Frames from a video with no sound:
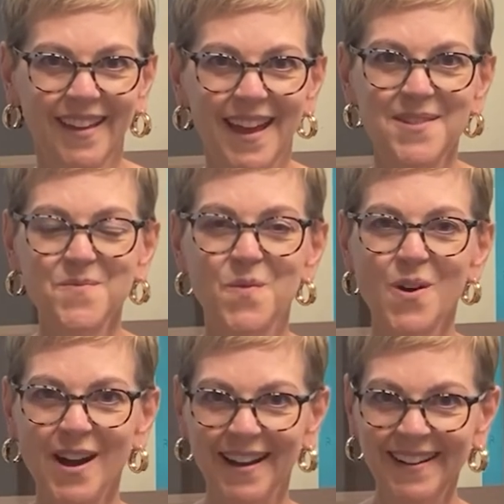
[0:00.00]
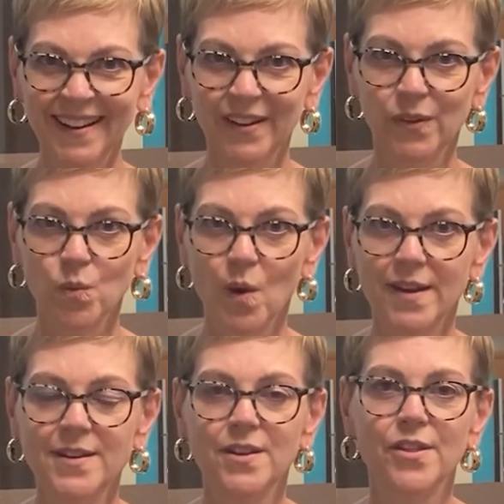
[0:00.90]
N1 is
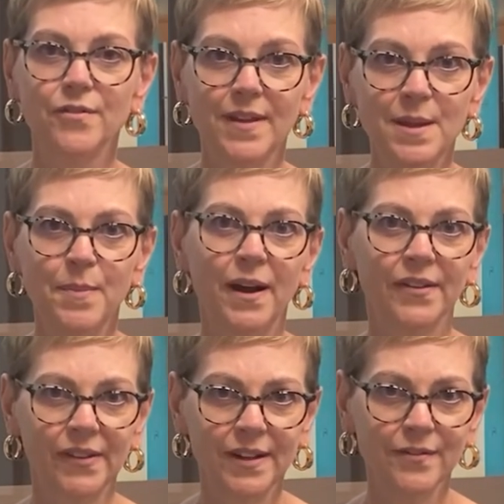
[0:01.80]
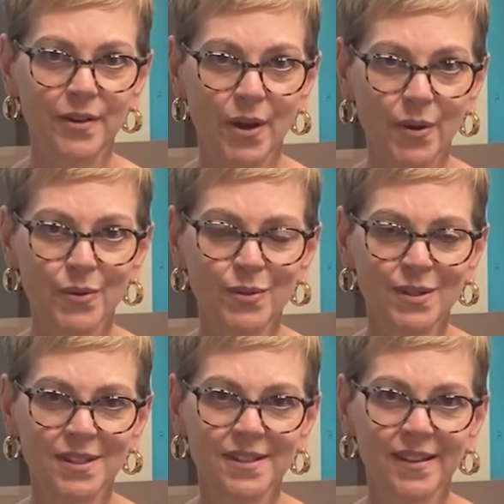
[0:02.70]
1 to 3 positive
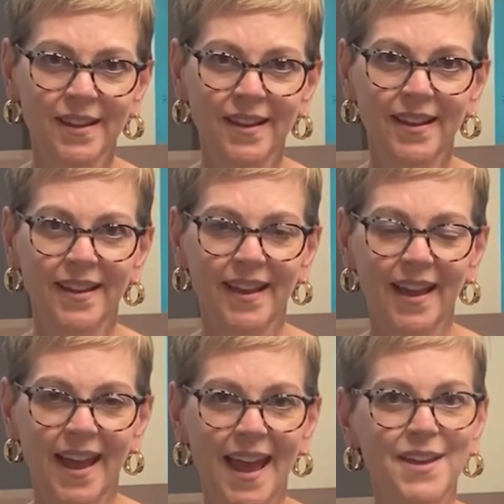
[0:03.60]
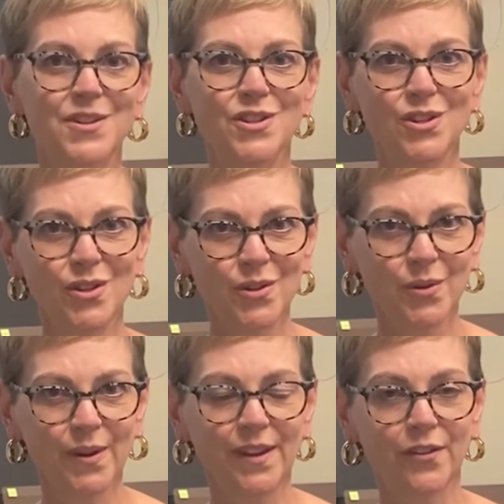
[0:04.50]
nodes, and
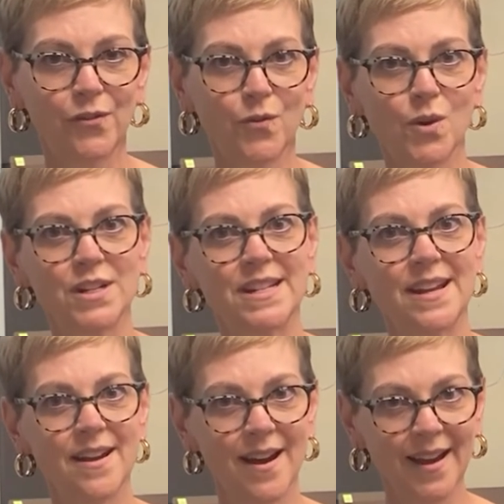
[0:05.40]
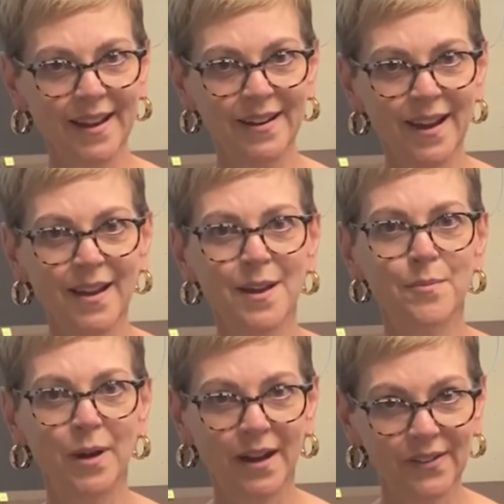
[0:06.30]
2 is 4 to 9
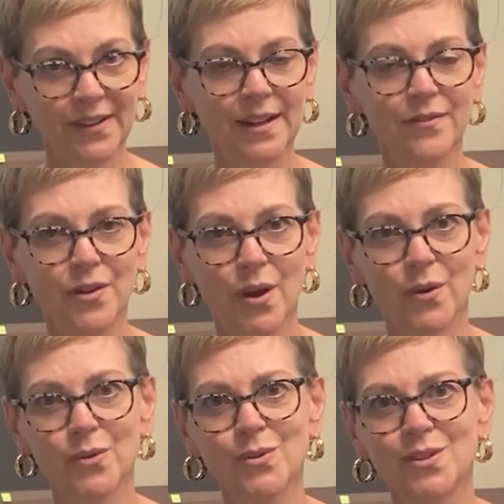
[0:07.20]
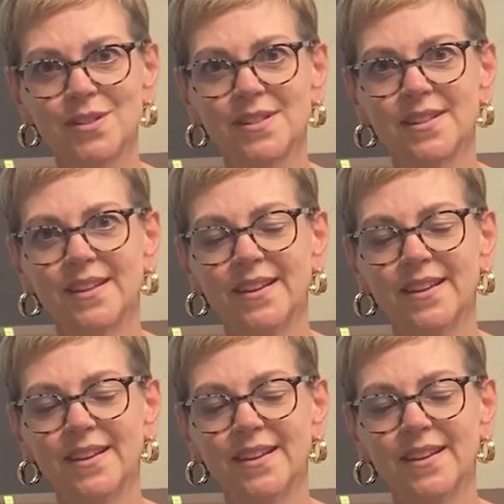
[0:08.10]
positive nodes.